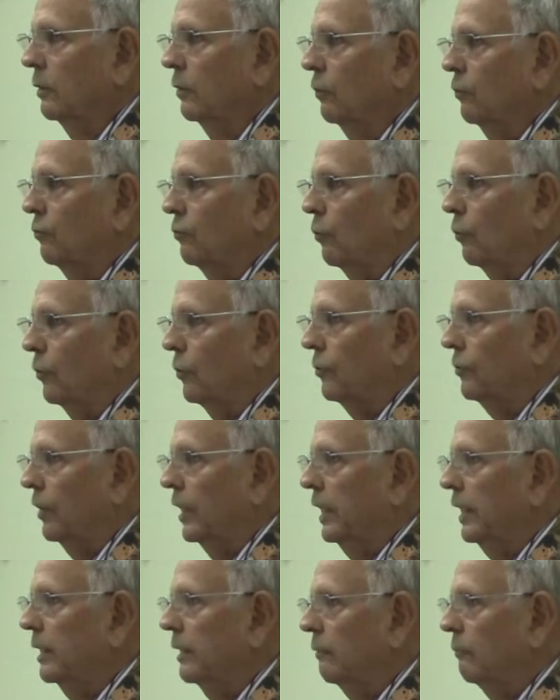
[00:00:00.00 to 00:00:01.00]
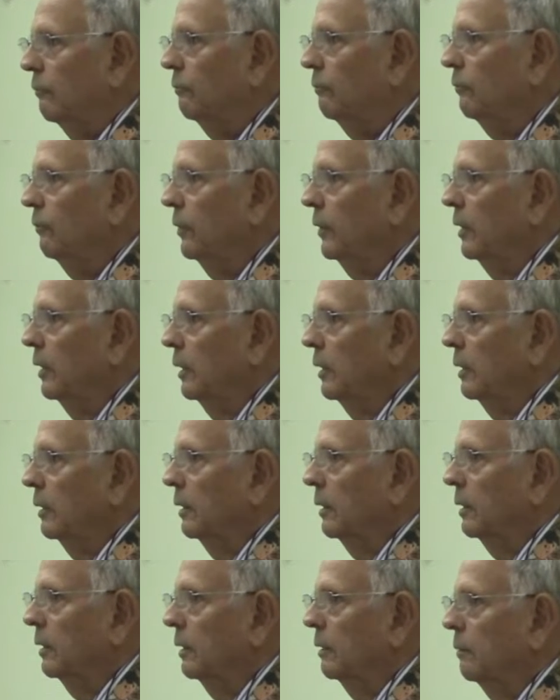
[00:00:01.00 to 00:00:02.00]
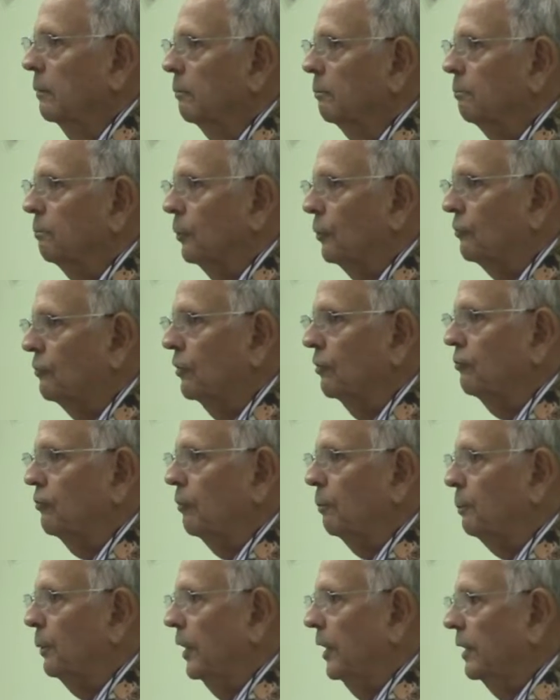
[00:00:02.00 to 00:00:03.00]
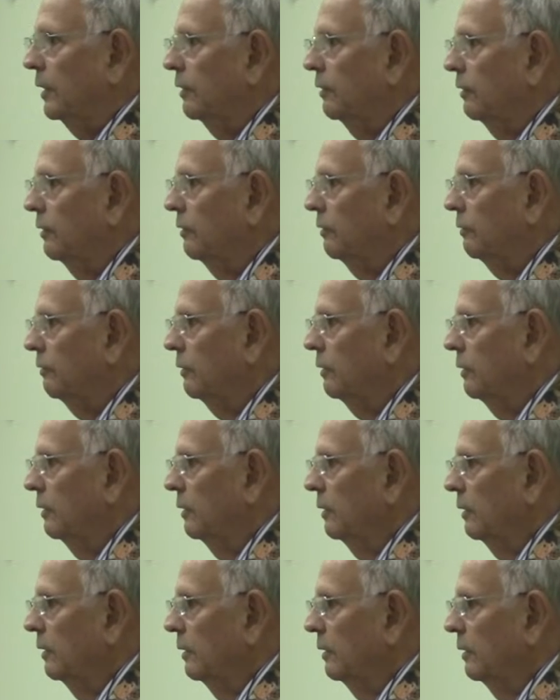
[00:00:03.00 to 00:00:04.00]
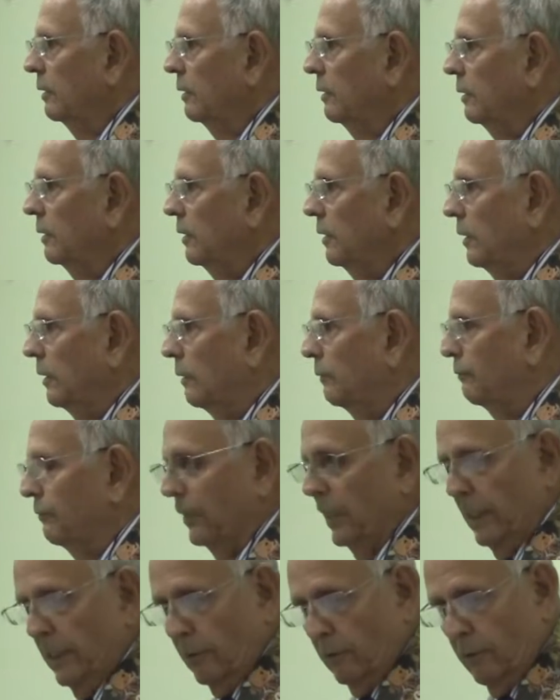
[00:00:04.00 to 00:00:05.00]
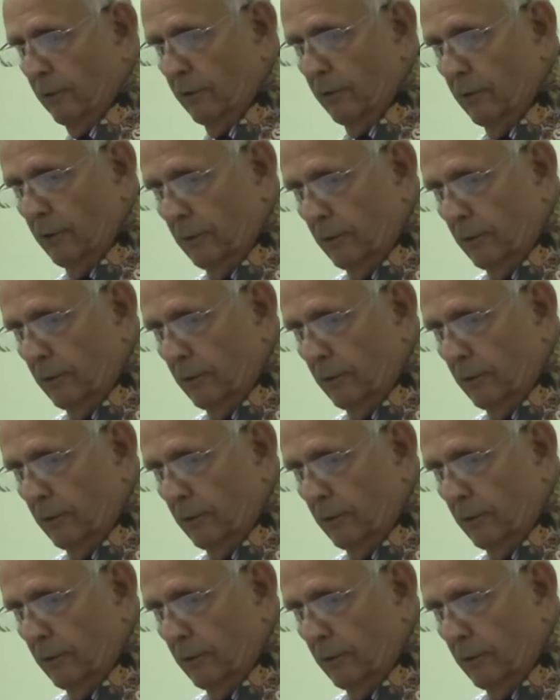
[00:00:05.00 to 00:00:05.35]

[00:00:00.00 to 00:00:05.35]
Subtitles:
so that they can participate in a faith.